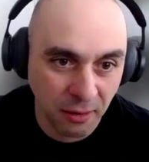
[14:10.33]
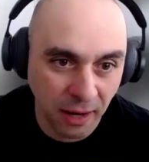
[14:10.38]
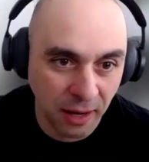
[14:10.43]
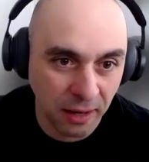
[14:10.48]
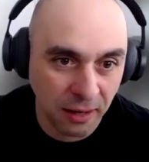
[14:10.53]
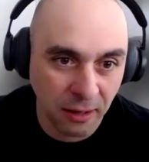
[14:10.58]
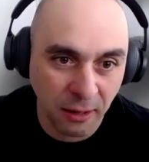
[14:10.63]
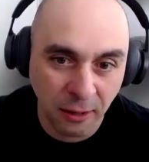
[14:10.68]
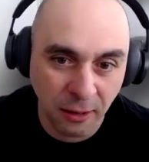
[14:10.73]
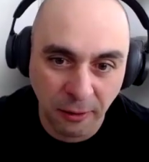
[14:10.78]

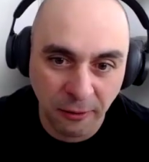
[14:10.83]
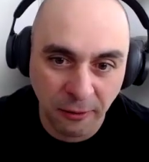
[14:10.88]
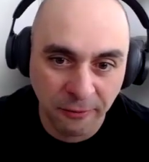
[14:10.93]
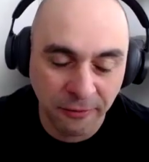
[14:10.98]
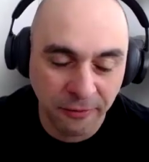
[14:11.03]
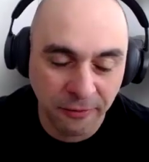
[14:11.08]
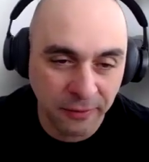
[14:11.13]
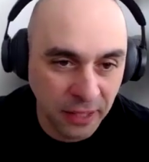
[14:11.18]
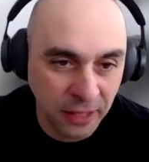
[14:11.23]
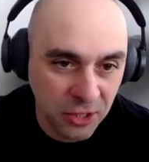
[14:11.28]
right, of
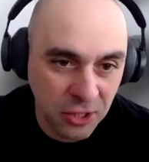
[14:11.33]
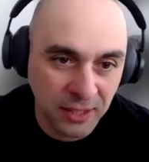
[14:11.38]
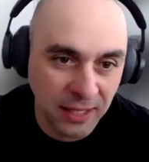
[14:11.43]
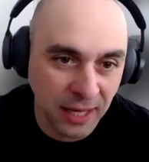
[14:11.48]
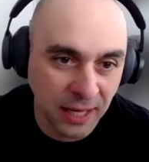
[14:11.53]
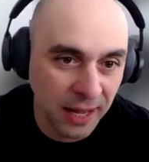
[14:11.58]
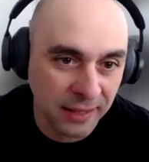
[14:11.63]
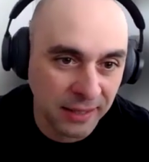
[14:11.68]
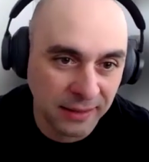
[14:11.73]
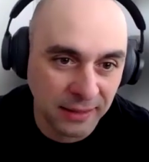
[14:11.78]

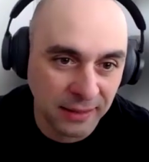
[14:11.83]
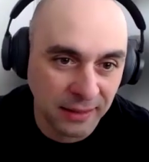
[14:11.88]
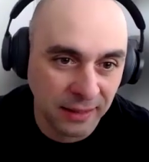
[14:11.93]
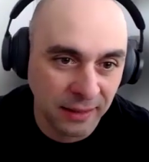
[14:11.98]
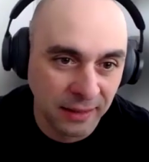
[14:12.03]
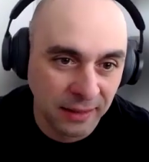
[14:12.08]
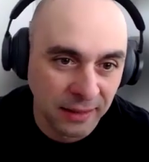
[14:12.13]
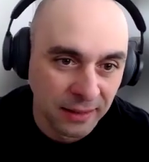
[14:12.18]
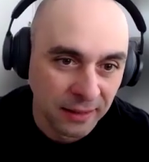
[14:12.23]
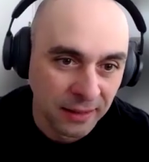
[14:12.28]

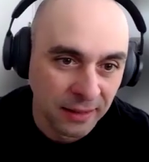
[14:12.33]
digitizing